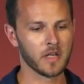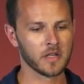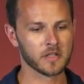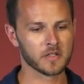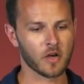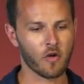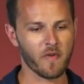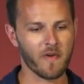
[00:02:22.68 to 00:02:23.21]

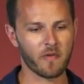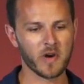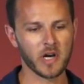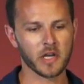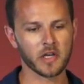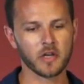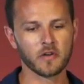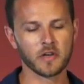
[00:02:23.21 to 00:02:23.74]
So we were really
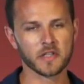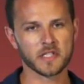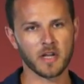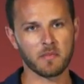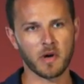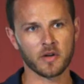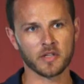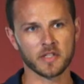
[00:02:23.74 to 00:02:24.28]
curious
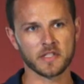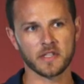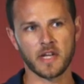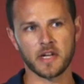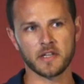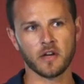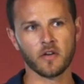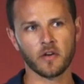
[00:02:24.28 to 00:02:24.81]
about this and
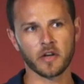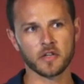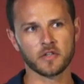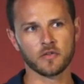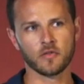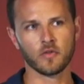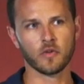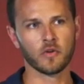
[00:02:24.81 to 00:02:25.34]
had to look
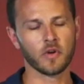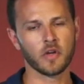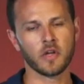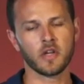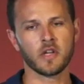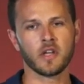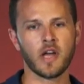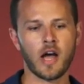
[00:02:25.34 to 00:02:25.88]
into
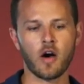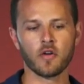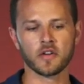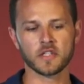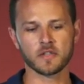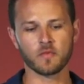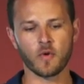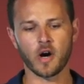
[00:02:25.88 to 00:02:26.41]
how
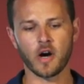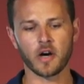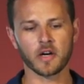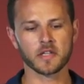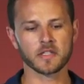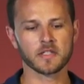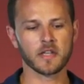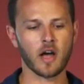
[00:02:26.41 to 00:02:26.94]
this
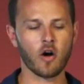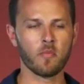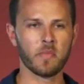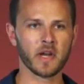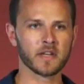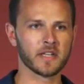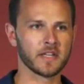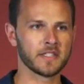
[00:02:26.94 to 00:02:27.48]
works, how big
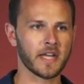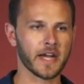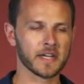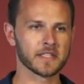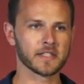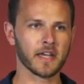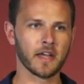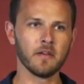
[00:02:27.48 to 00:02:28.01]
the
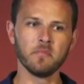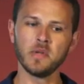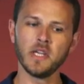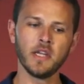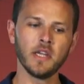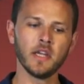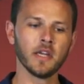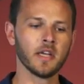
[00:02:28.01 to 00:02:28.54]
attacks can
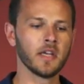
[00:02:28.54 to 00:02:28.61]
be,